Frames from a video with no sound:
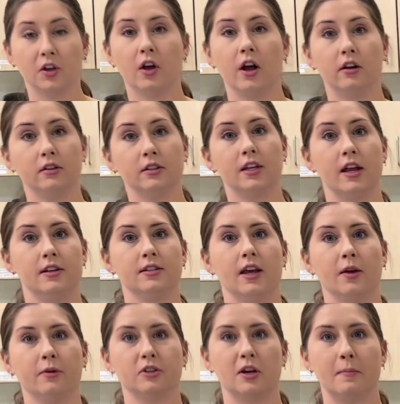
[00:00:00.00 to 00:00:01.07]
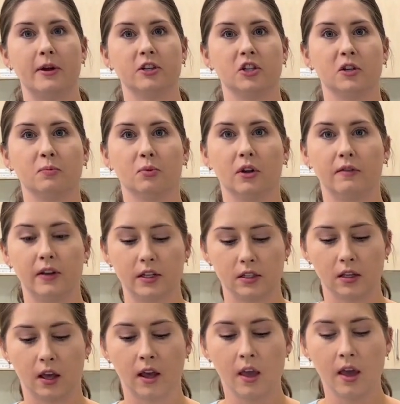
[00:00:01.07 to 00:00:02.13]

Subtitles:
al dente, which I mentioned previously,